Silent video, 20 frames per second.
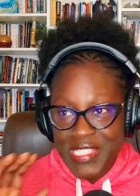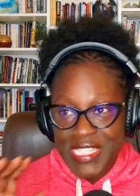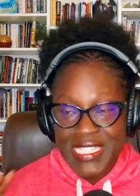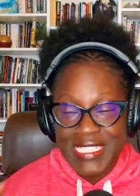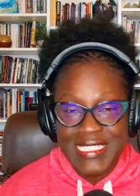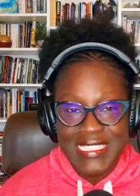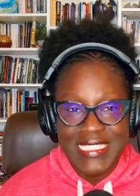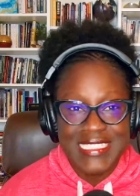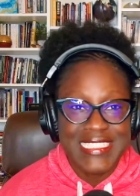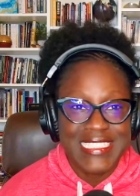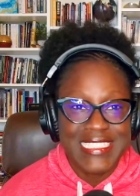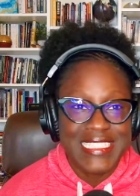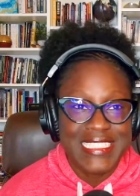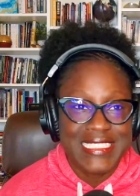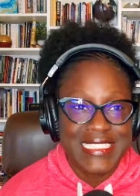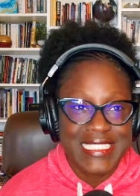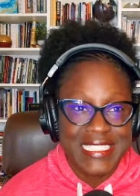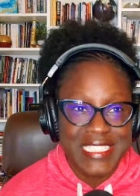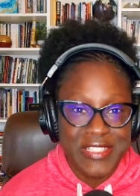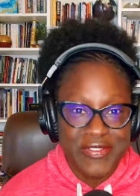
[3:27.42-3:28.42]

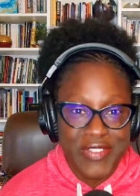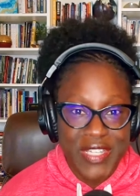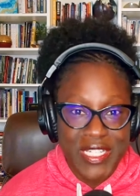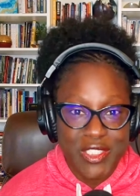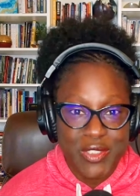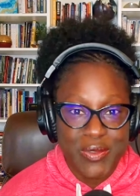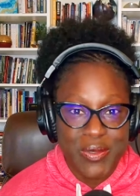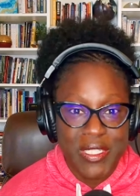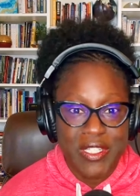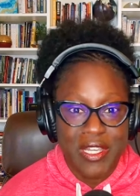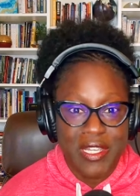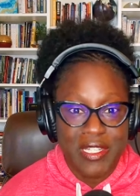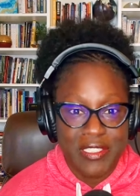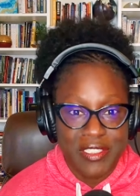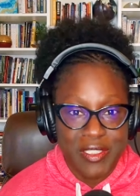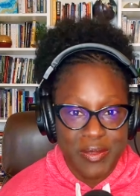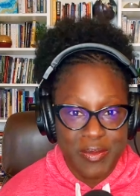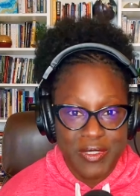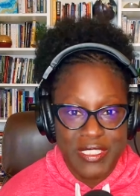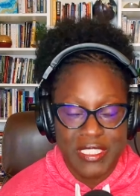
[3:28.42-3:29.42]
It's an event where
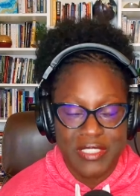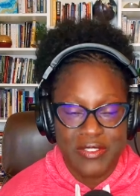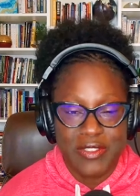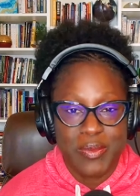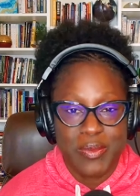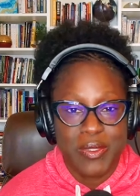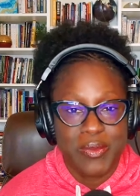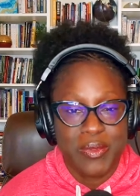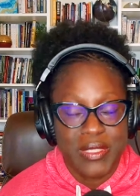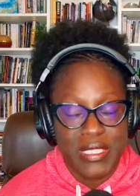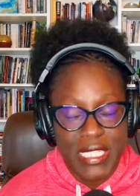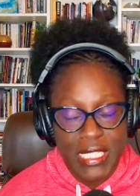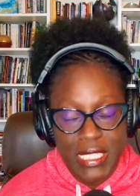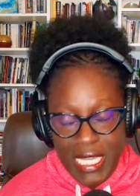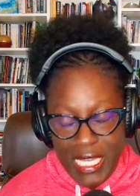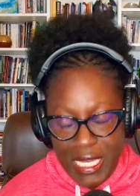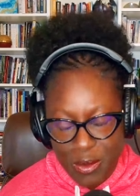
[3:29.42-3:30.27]
100% of the people are like,